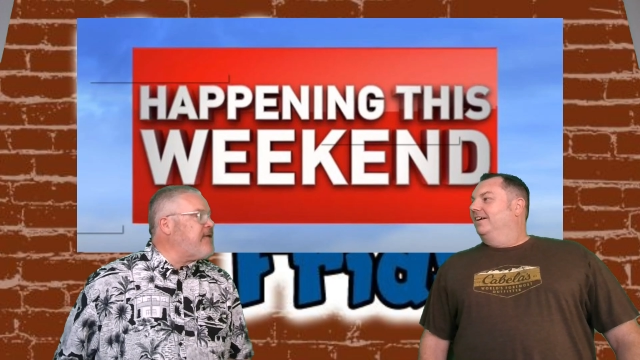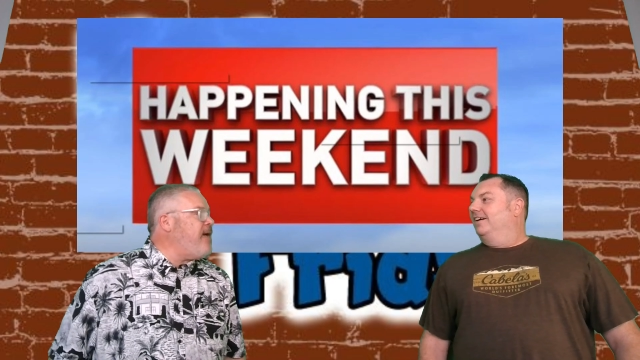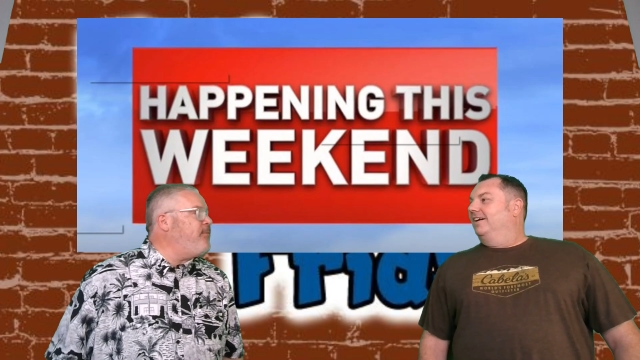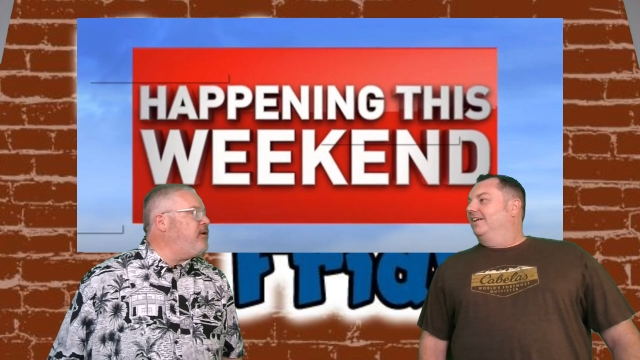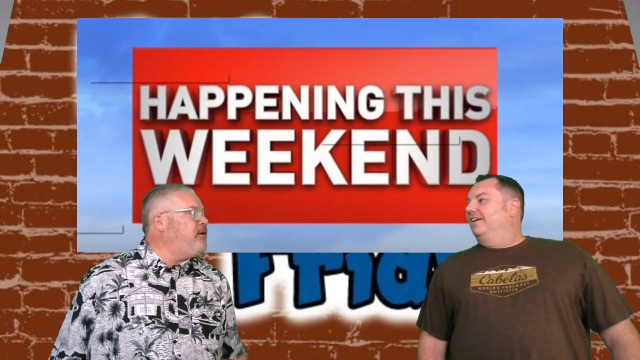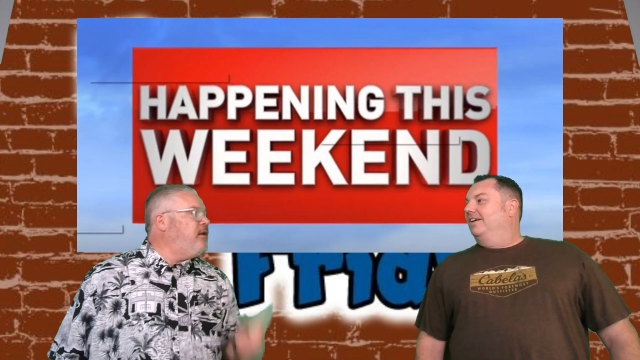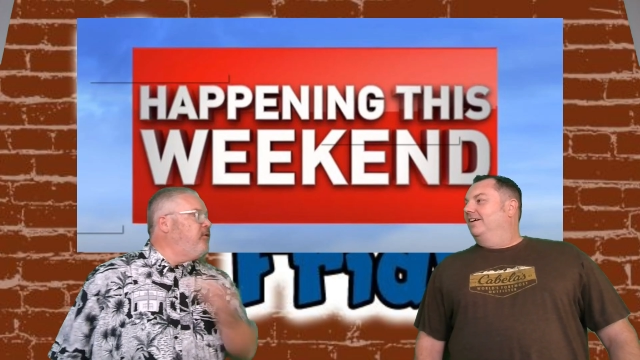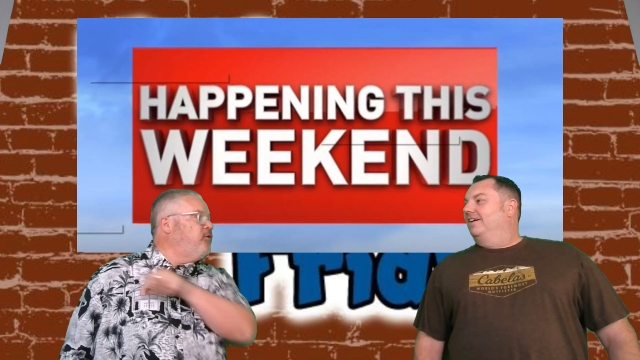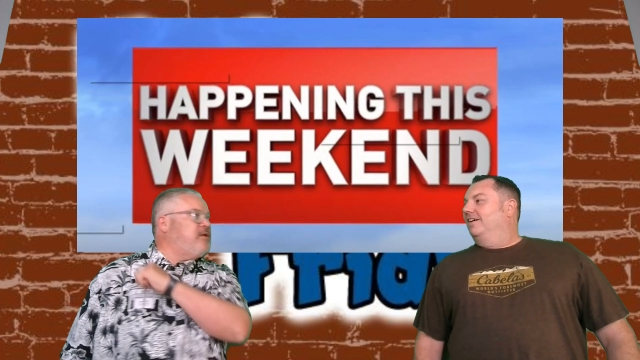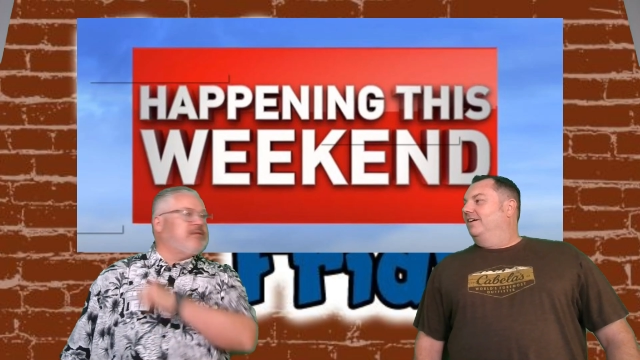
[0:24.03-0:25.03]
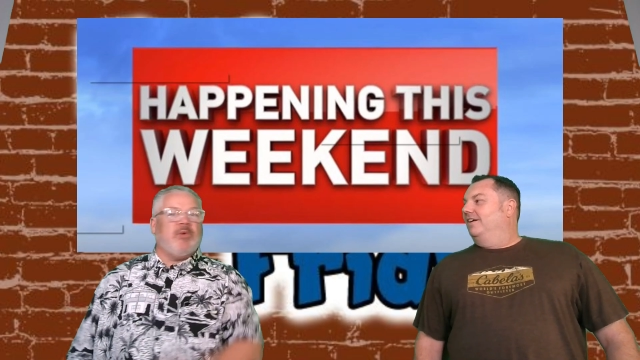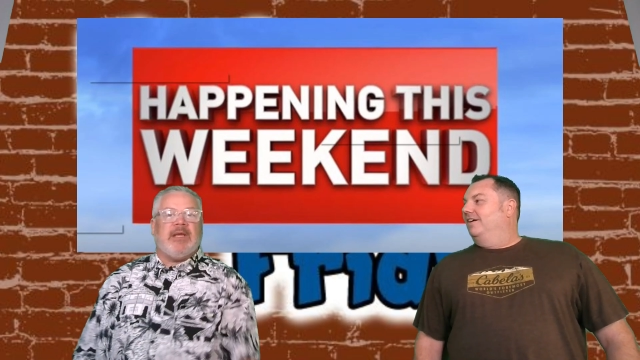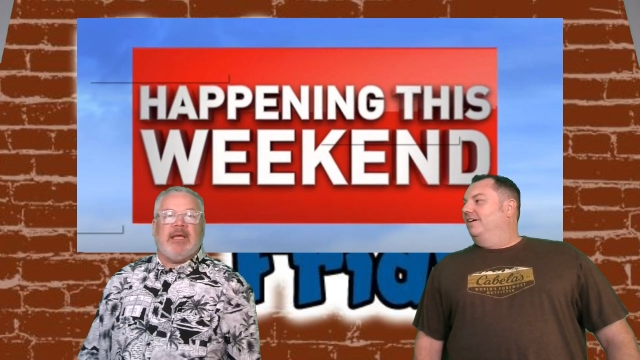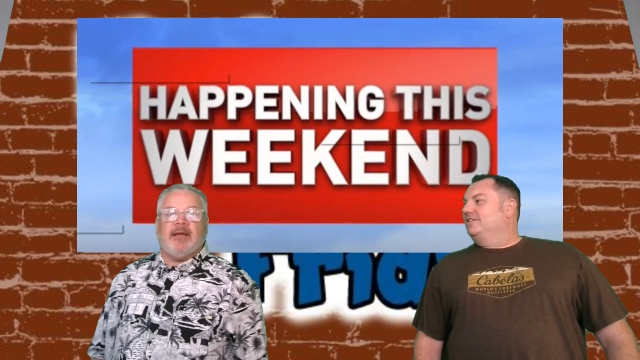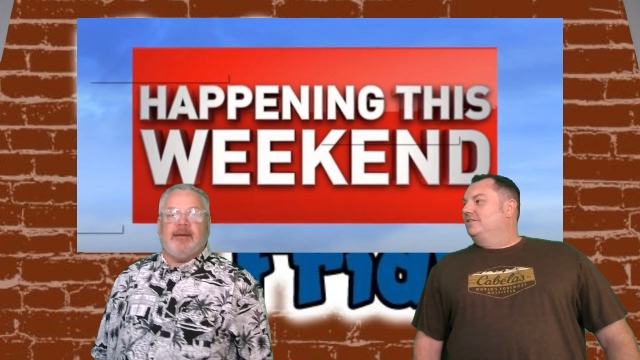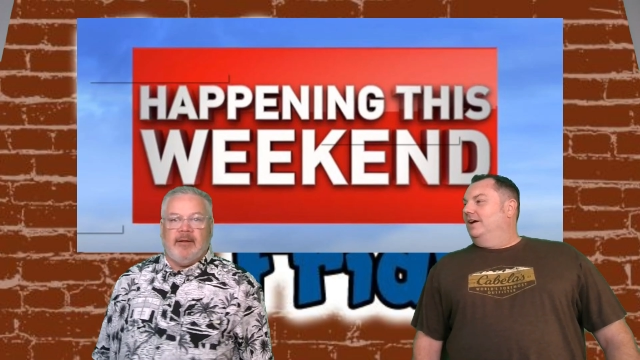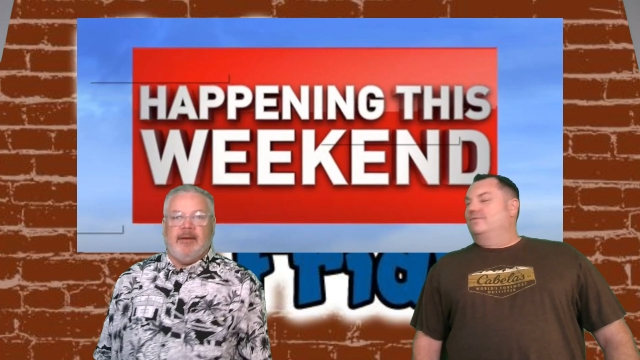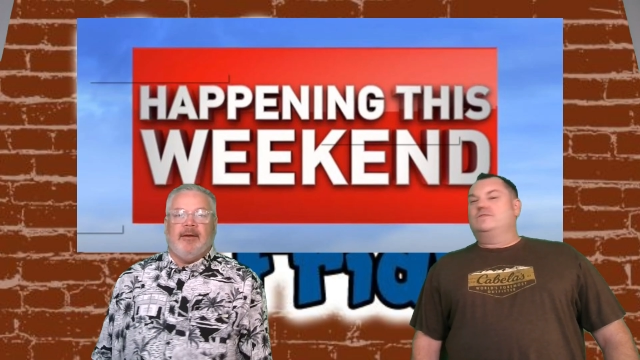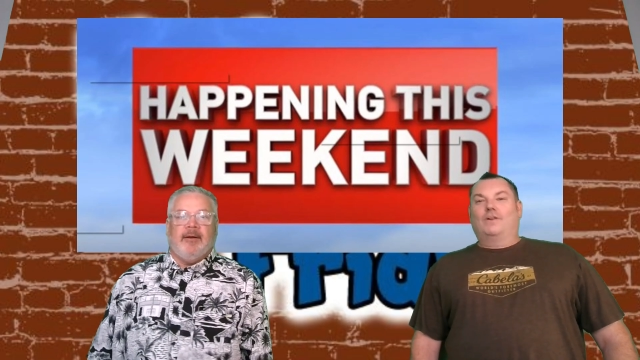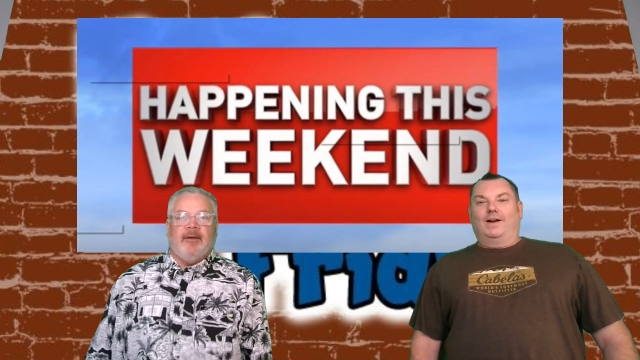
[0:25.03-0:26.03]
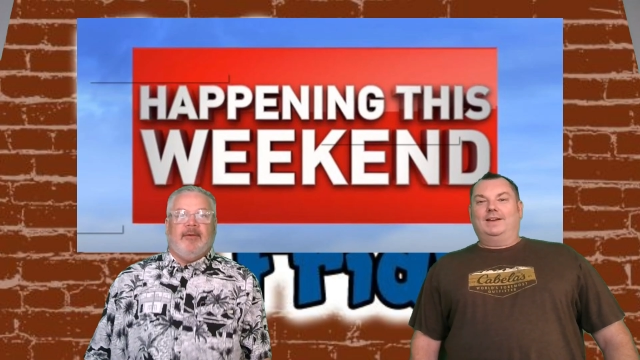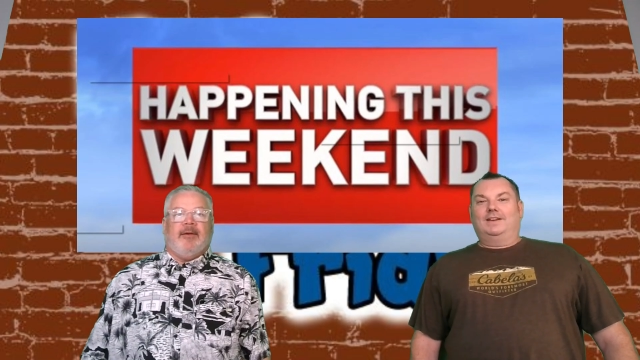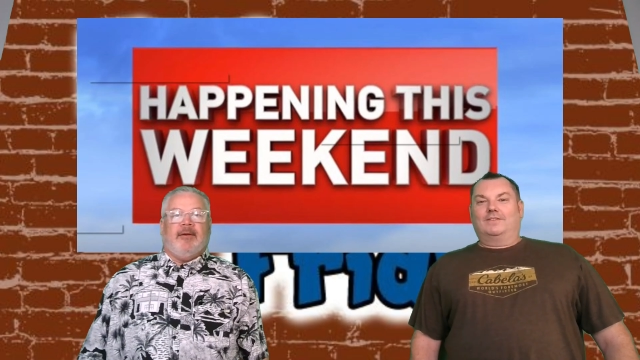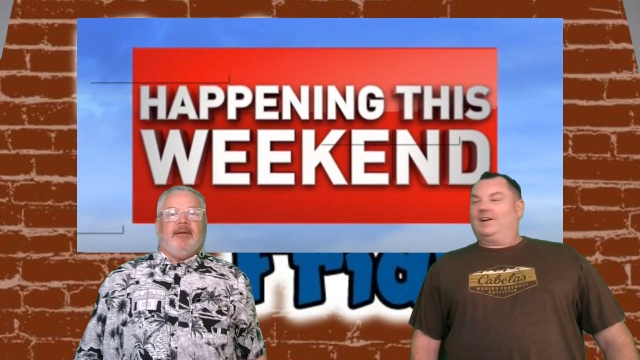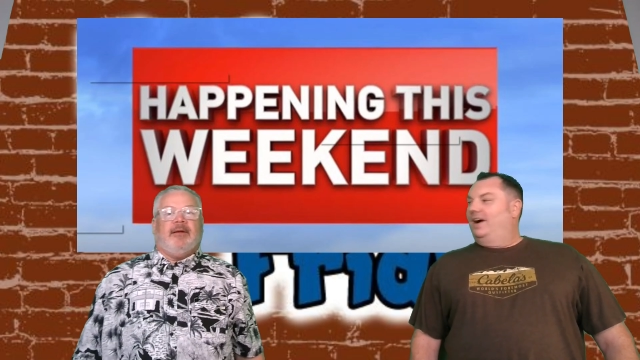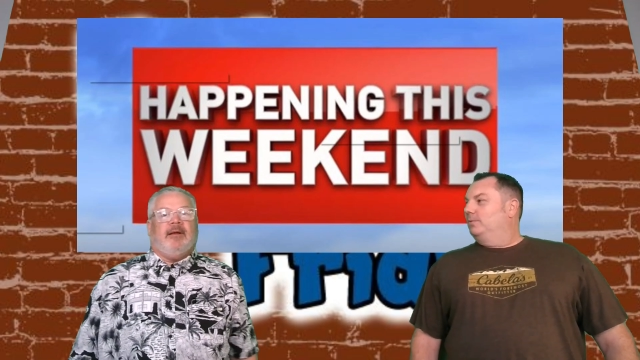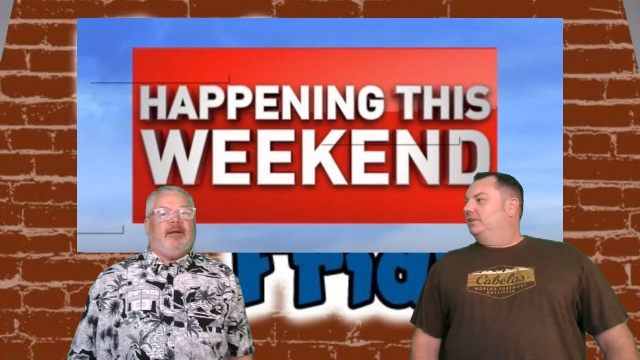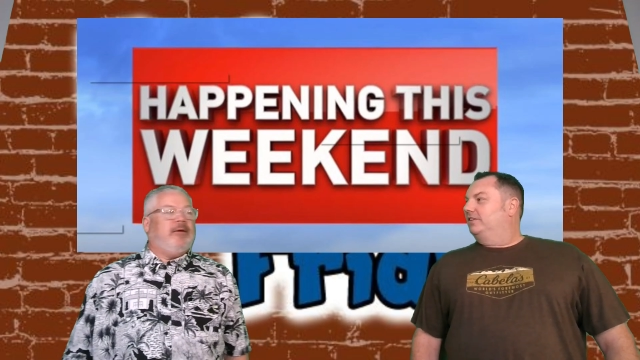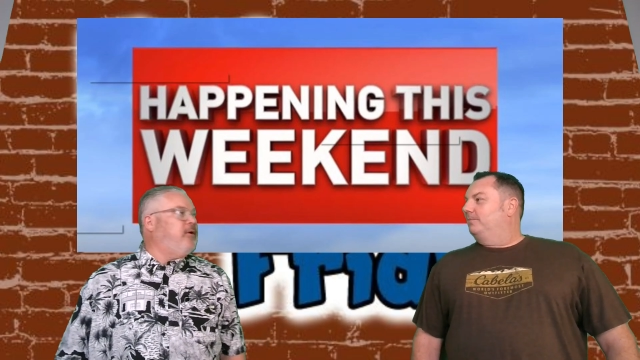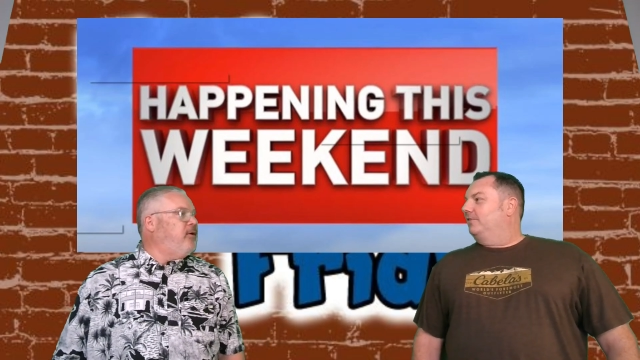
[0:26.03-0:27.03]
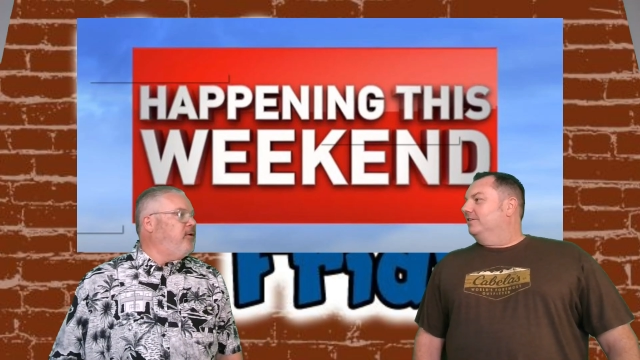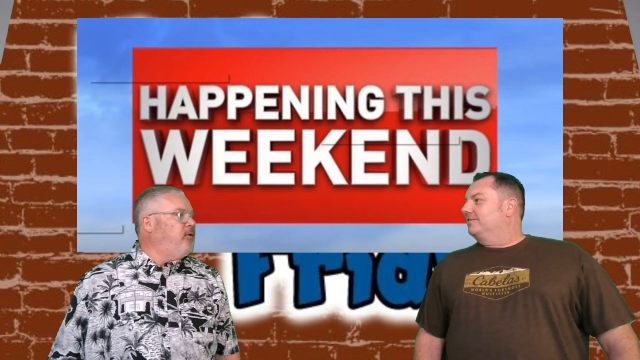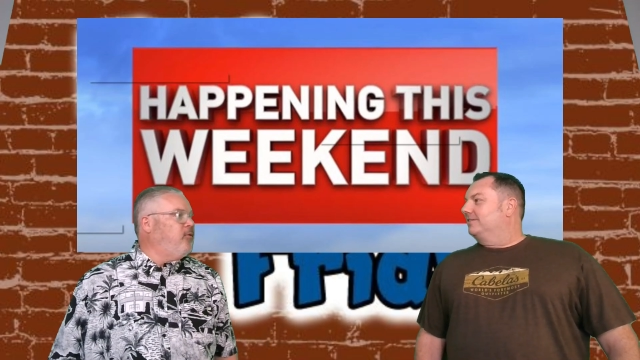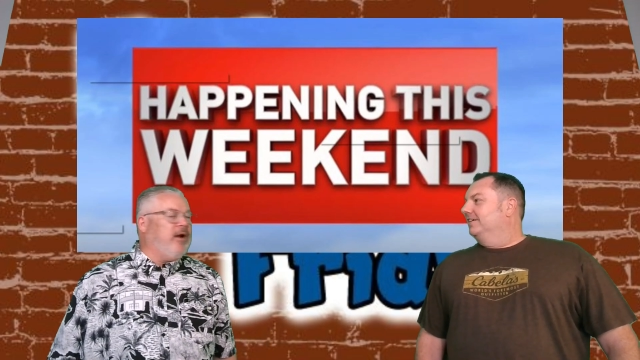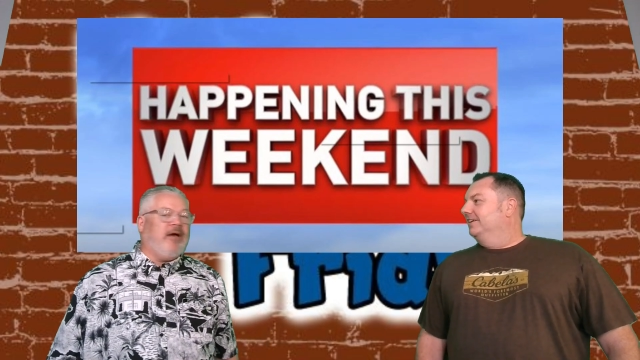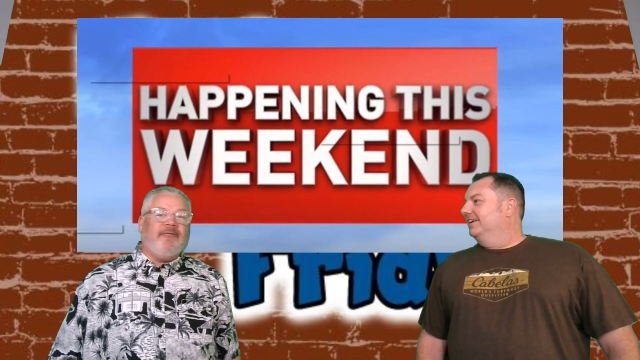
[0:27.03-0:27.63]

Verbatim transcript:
Speaker 1: happening this weekend. You have no idea, Rob. What's up first? Well,